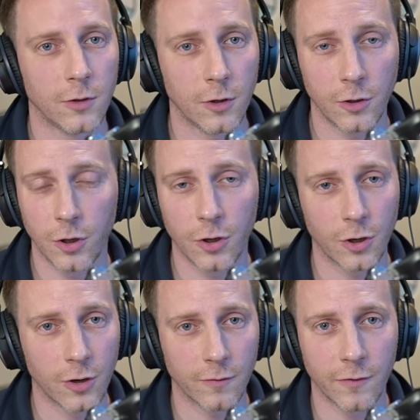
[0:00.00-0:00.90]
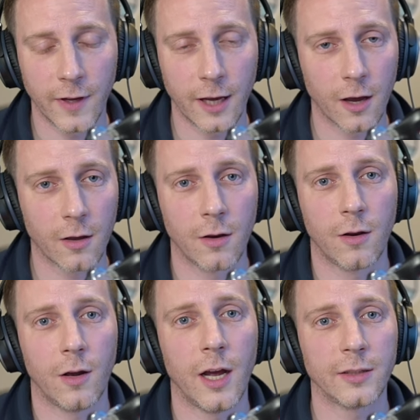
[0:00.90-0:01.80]
you can configure
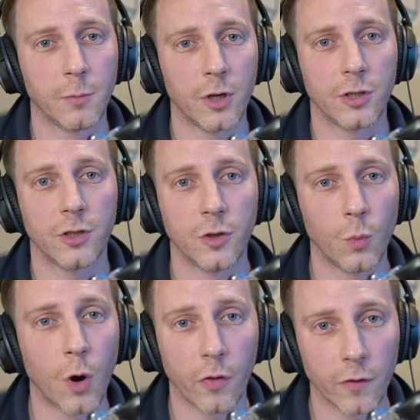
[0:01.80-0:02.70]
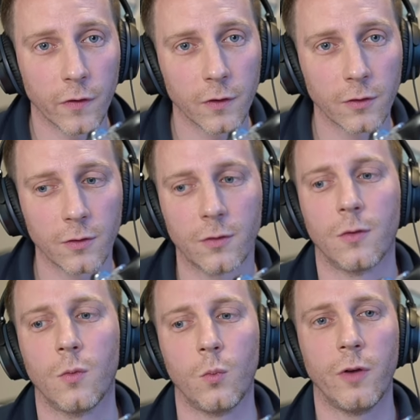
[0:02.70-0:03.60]
as much as you want.
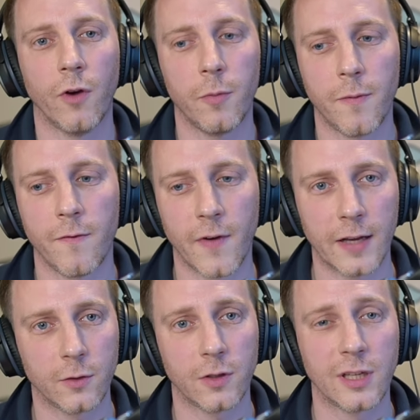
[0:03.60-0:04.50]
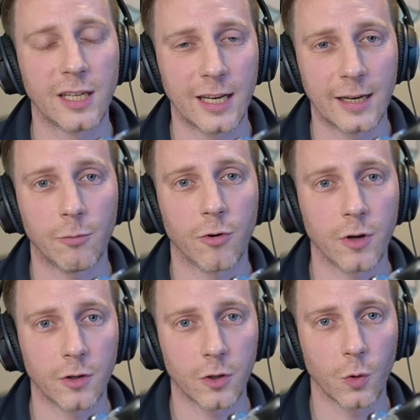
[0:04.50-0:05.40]
With OpenFaaS, the
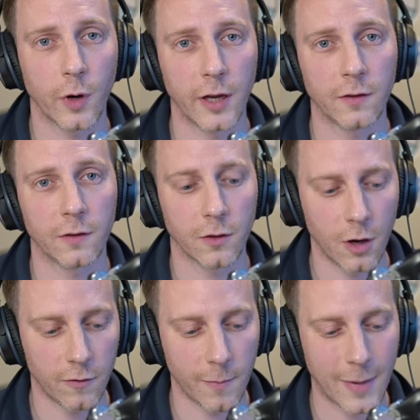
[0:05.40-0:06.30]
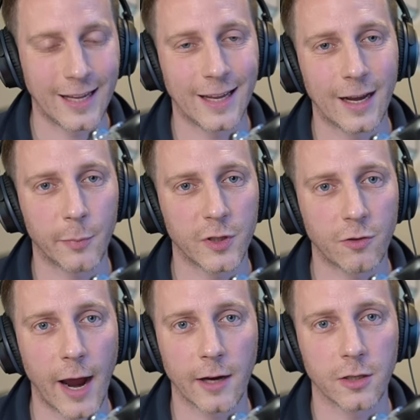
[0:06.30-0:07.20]
deliberate choice of making
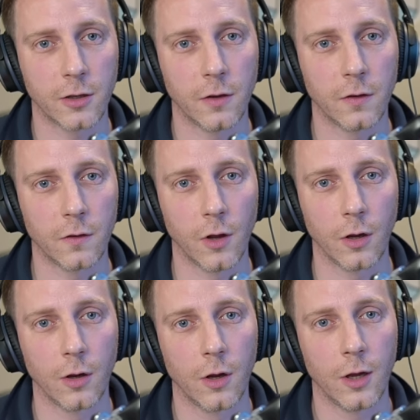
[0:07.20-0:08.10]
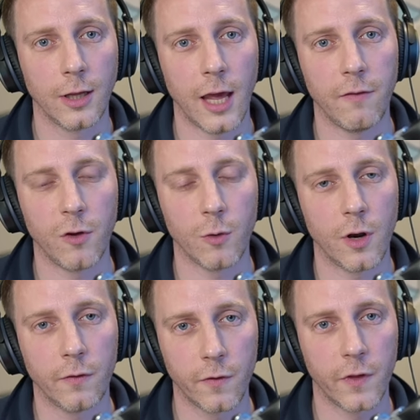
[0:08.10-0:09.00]
abstractions that gave you
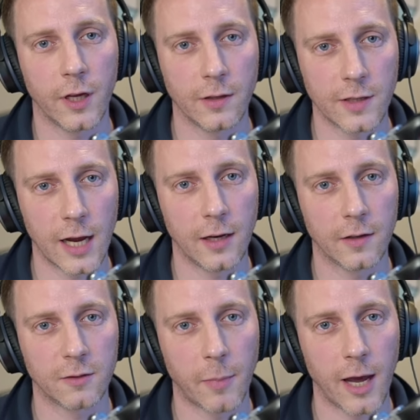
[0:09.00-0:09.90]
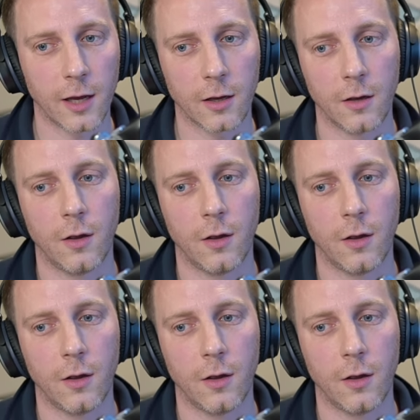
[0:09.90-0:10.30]
enough of the container spec